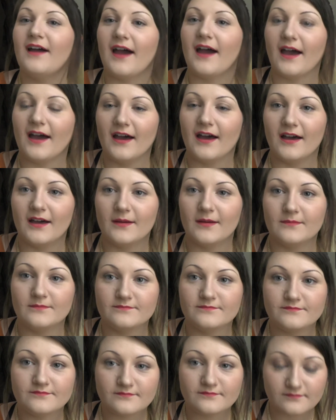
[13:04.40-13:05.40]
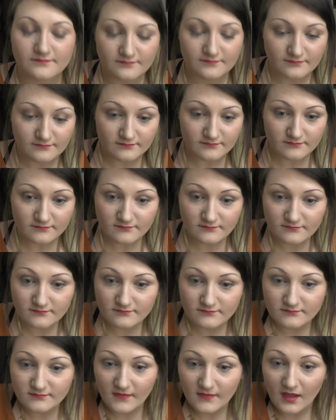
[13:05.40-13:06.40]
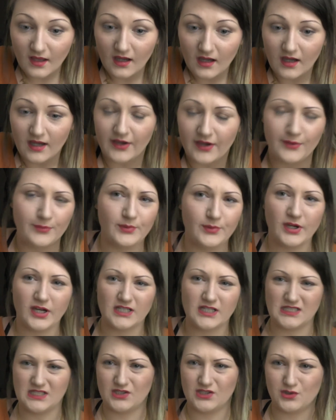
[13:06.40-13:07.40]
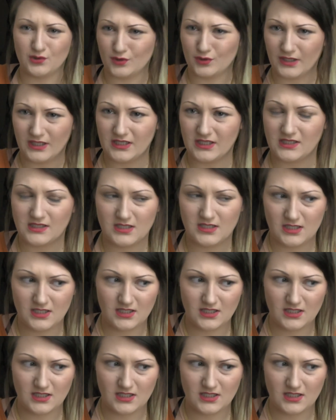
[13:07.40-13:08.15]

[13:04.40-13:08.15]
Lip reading: I hope you guys enjoyed.